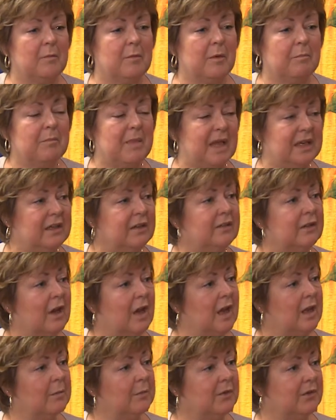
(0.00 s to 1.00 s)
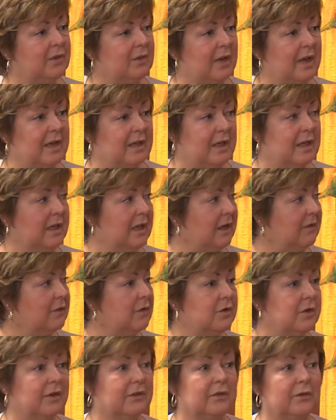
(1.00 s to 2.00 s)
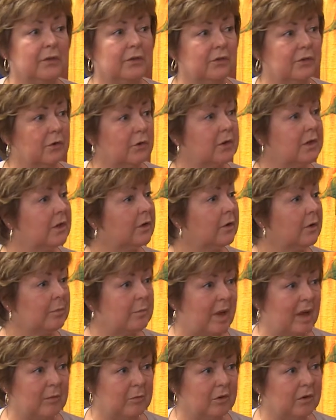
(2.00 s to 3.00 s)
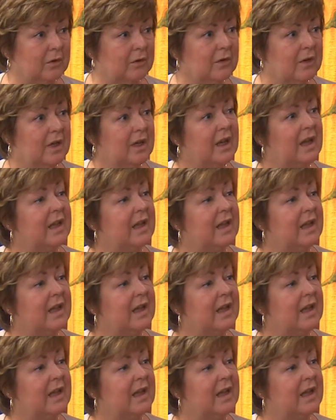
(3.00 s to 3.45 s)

Many times taking even just the circular pebble